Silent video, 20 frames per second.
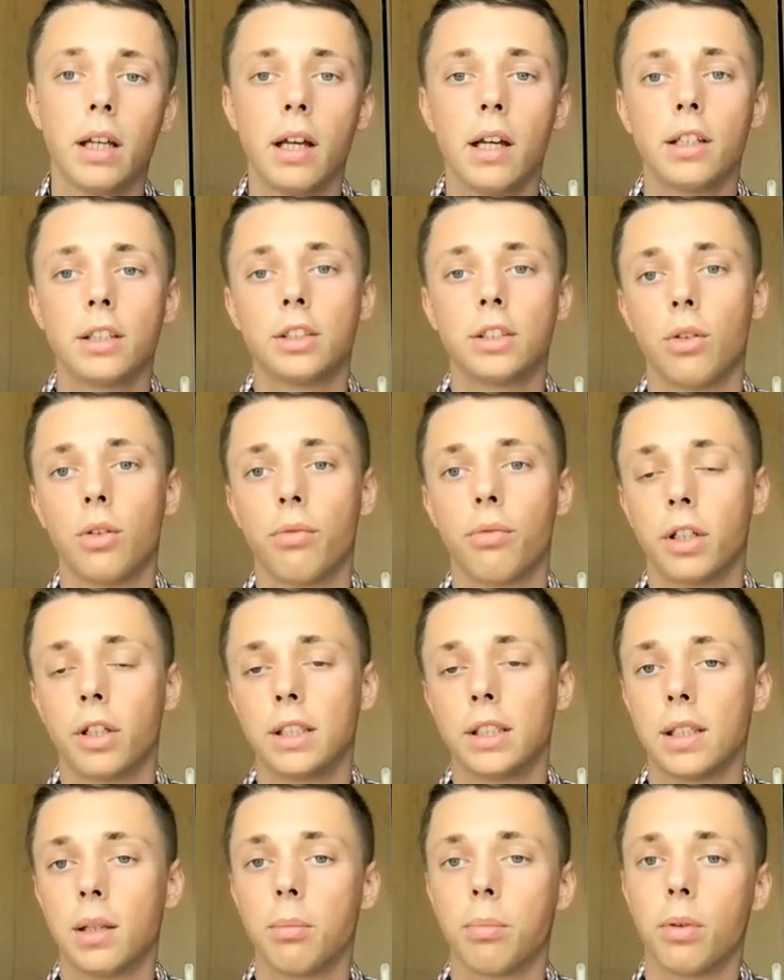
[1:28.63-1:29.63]
So, for
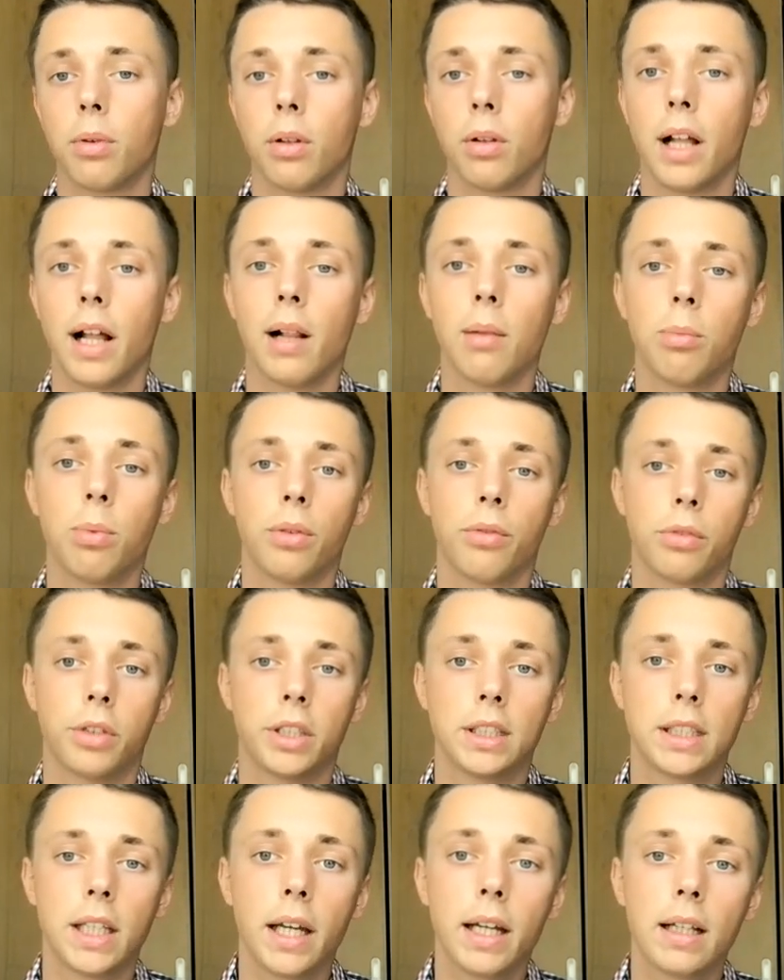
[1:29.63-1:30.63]
example, help with
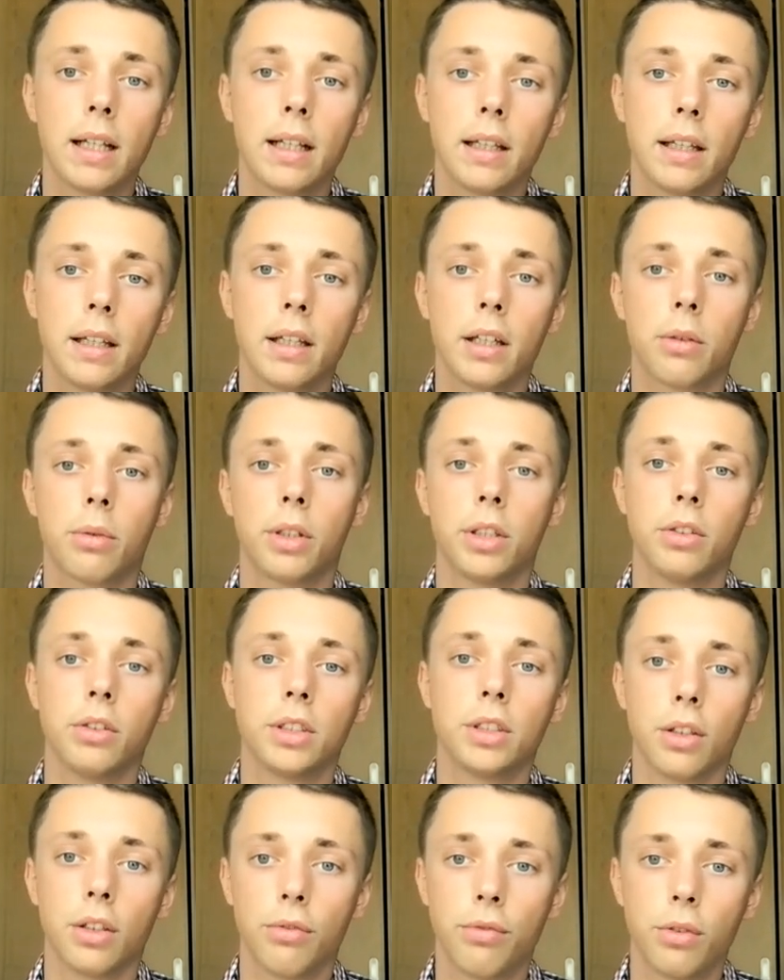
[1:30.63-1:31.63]
recycling,
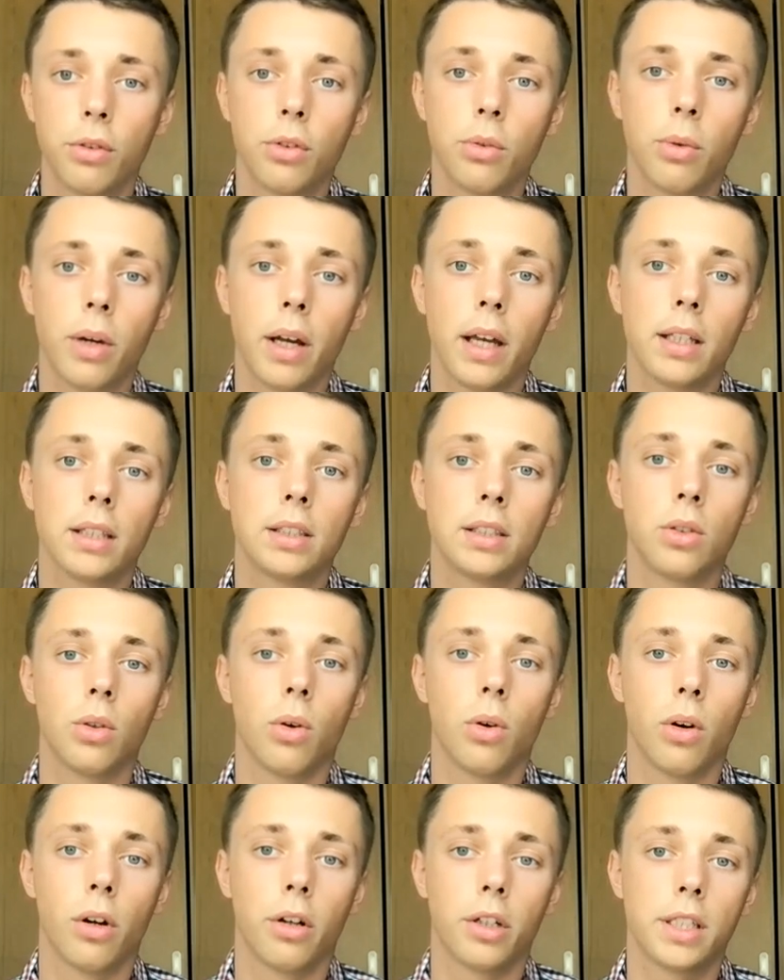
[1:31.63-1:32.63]
reducing food waste,
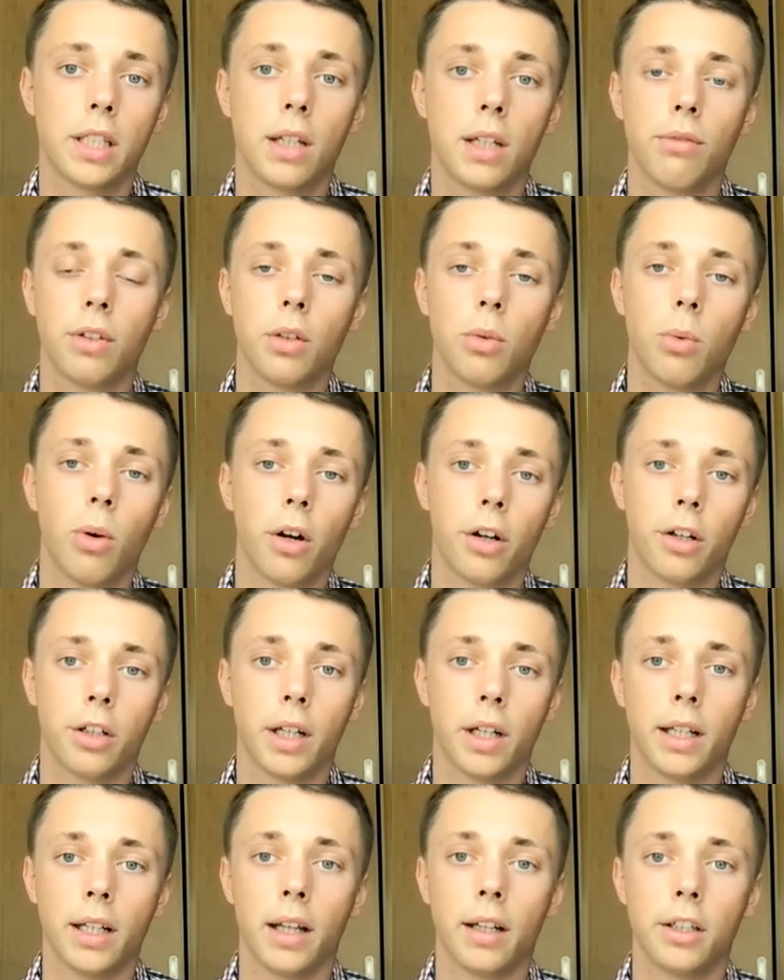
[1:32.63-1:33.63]
or saving water
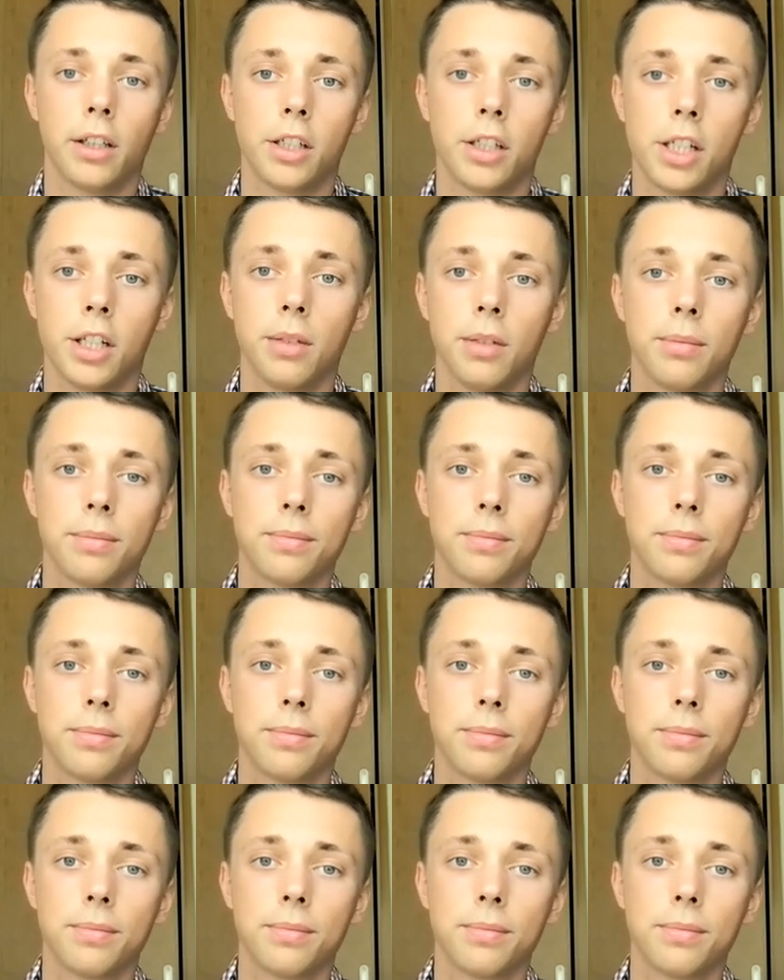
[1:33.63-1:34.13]
and energy.